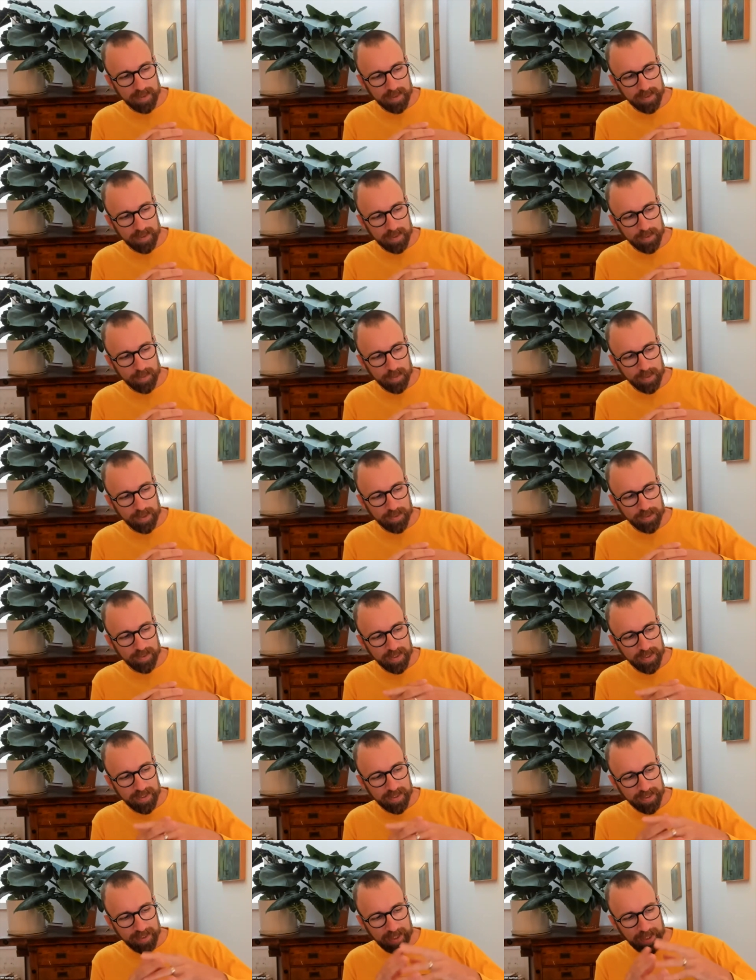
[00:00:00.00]
either need
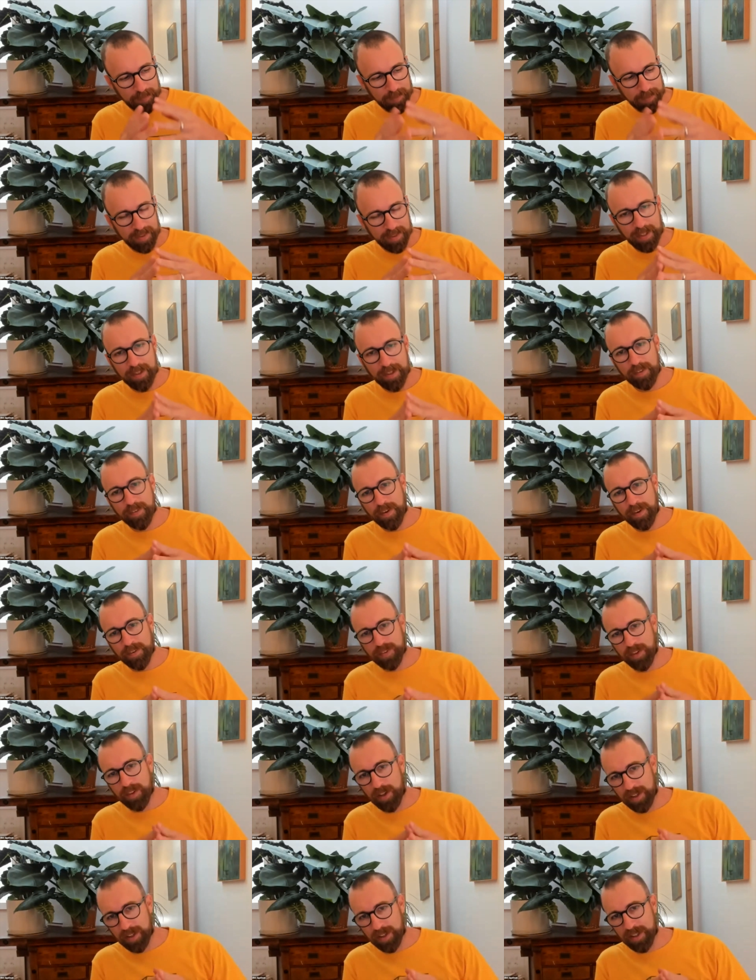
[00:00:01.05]
to keep the data around
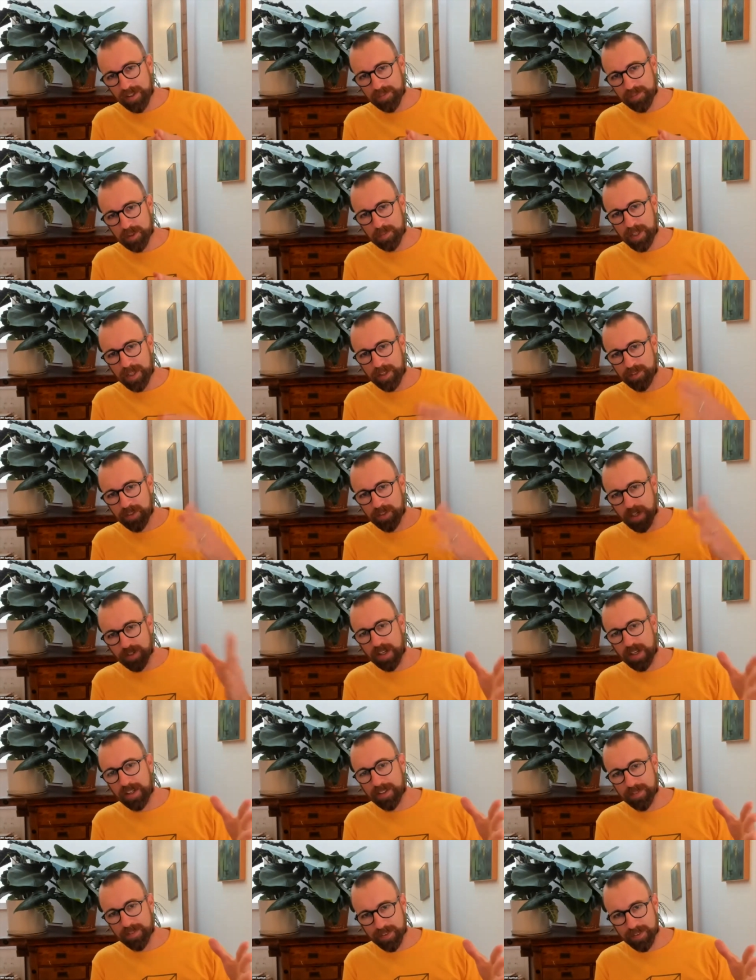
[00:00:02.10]
long enough to make
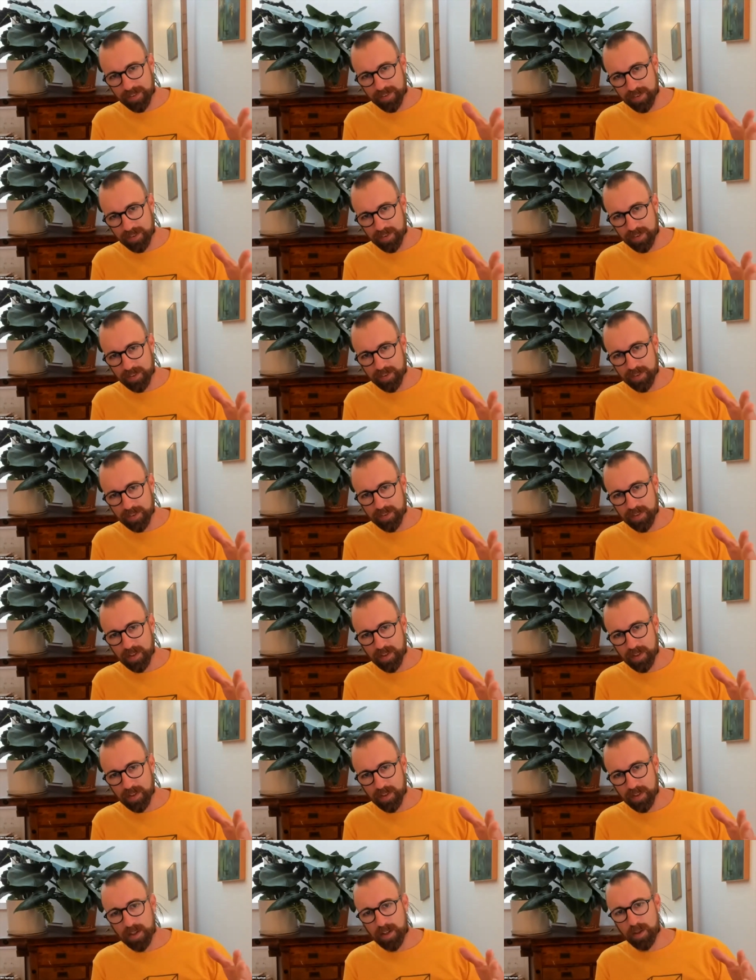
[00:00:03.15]
retroactive decisions,
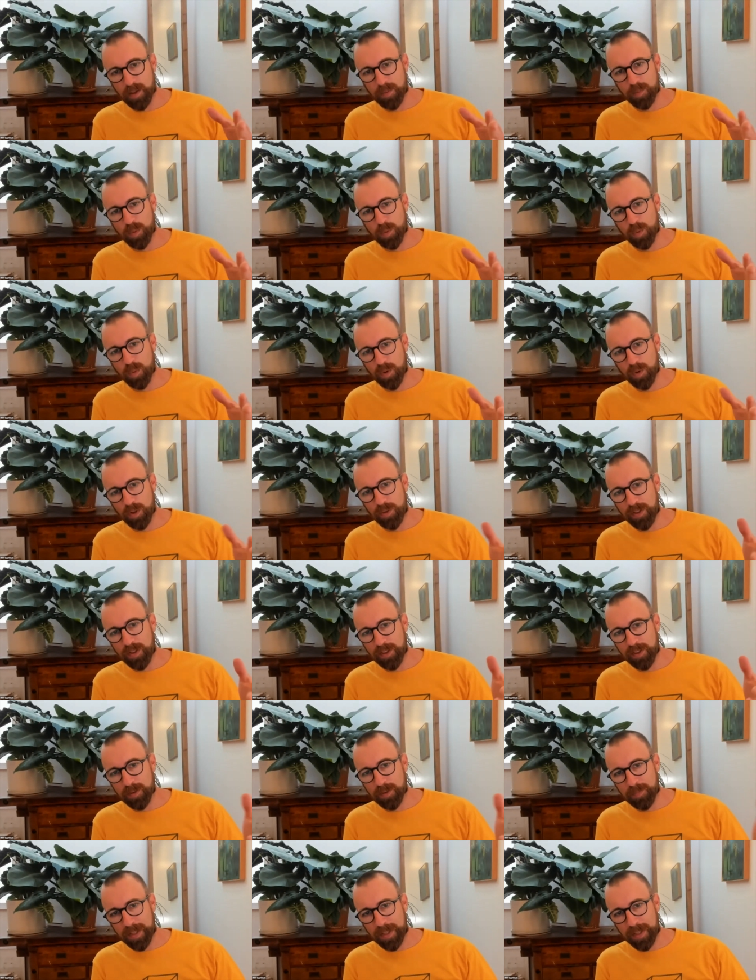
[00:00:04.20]
or you need
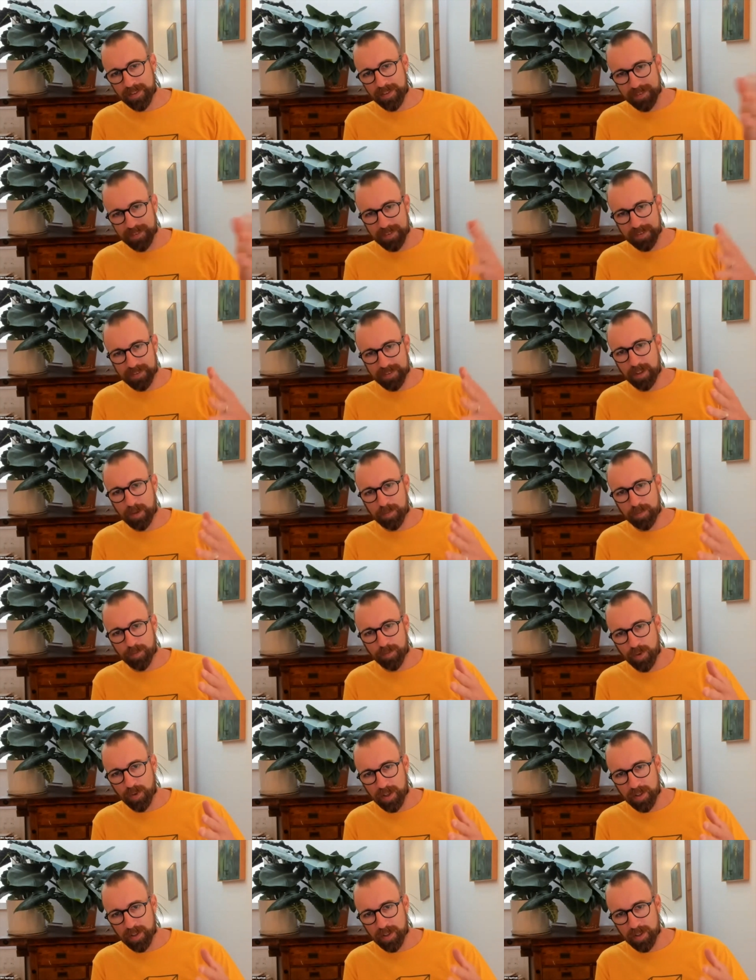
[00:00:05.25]
to make the decision up
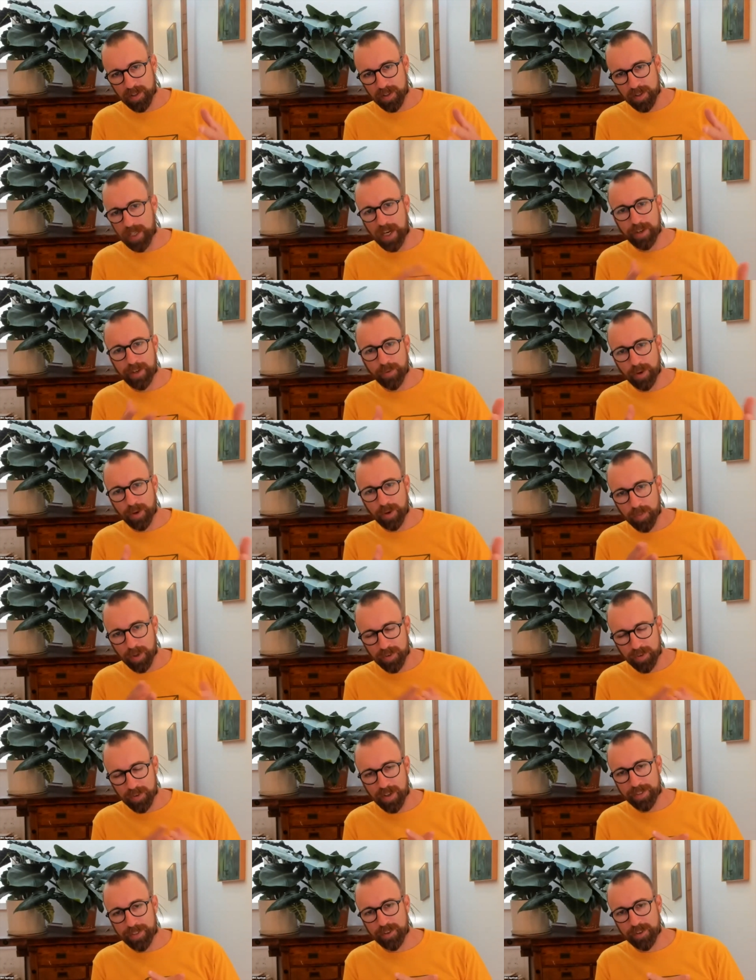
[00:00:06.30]
front, not knowing whether or
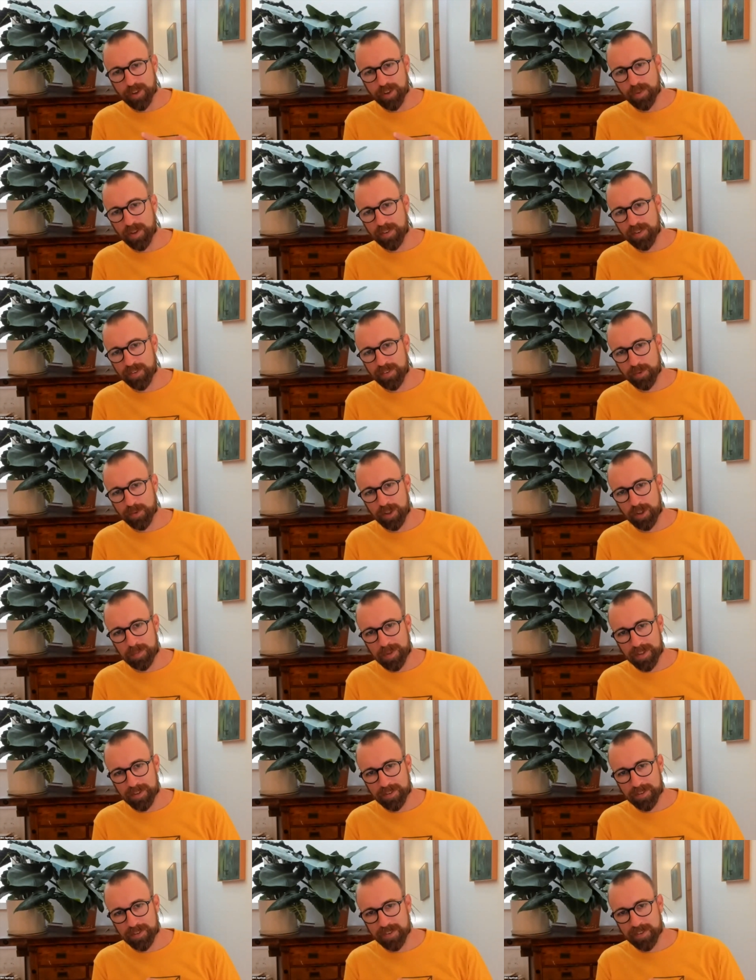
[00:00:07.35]
not the request is going to be
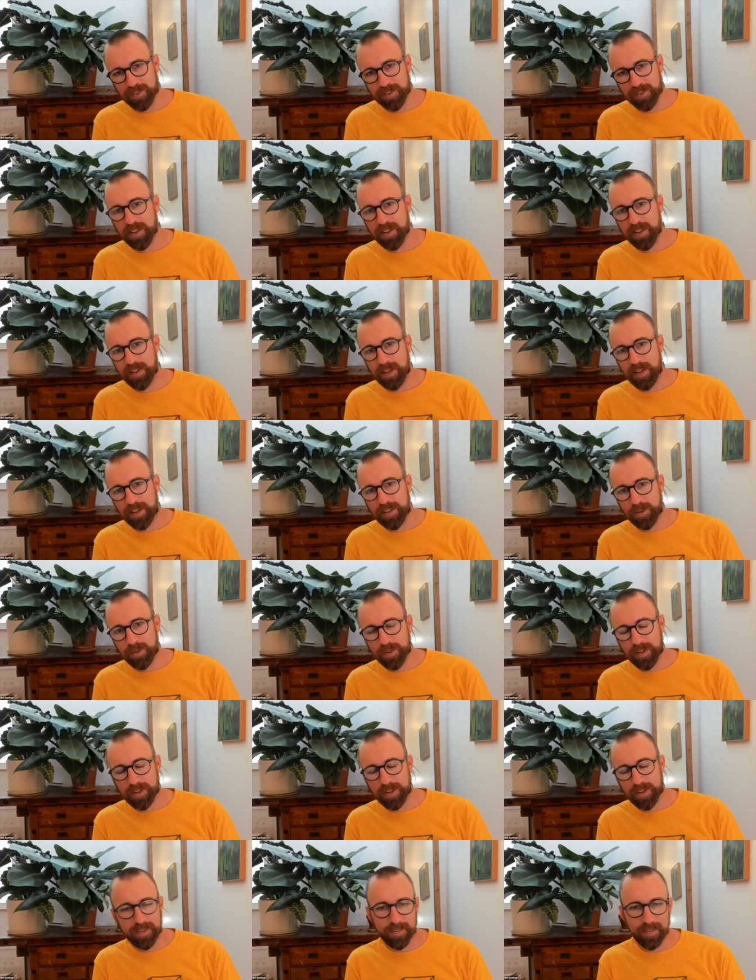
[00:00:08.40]
interesting. And you
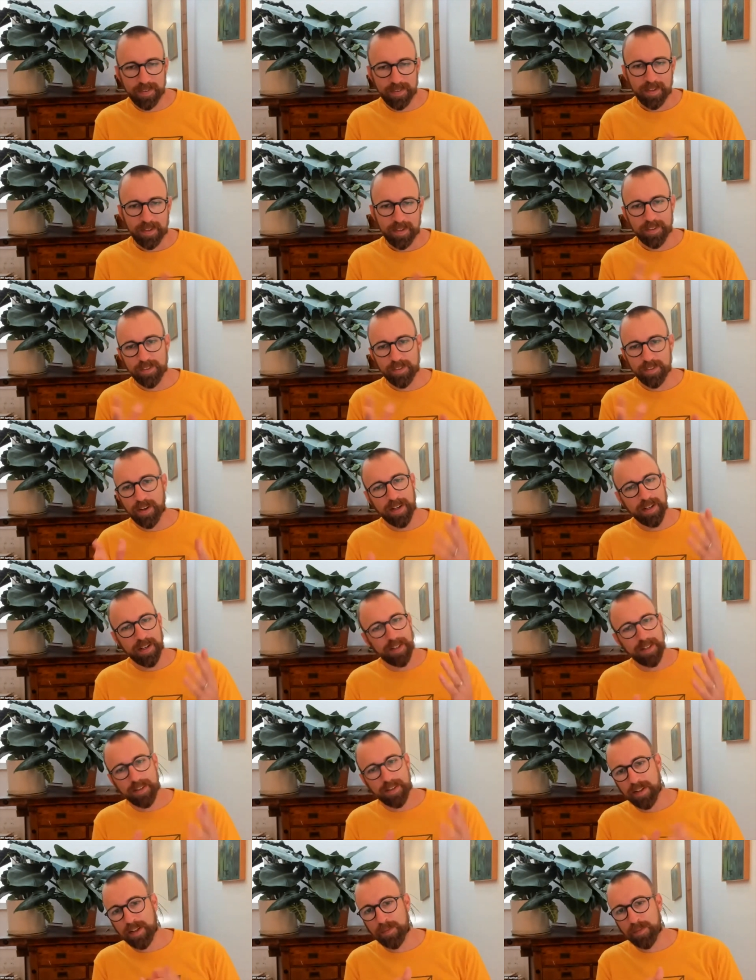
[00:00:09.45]
can try and
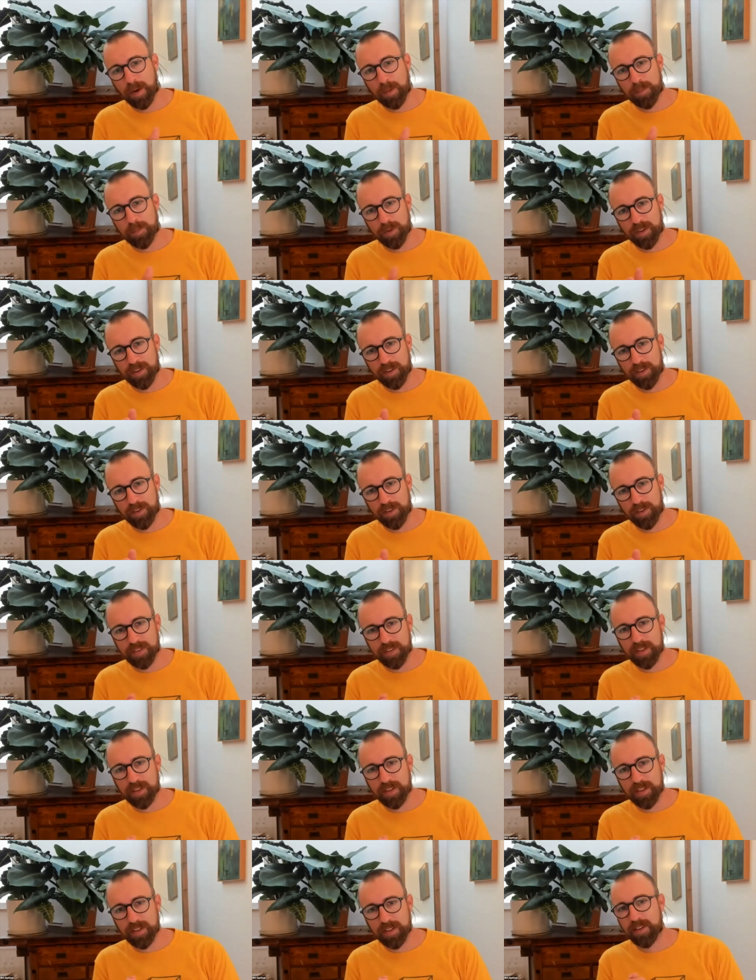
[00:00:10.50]
come up with
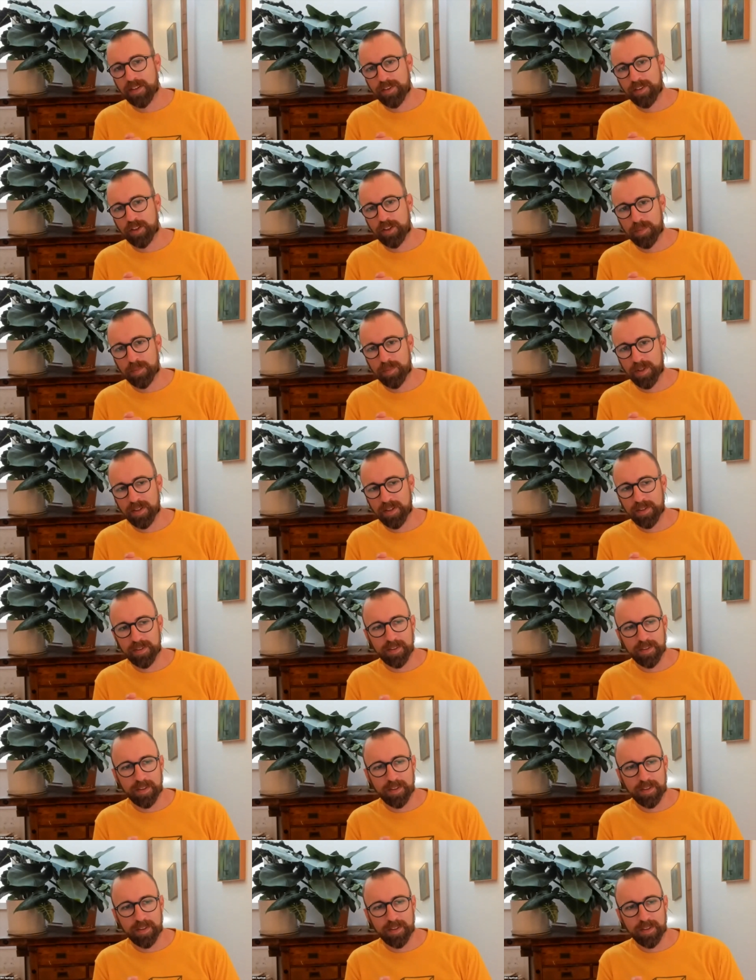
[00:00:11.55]
heuristics to determine,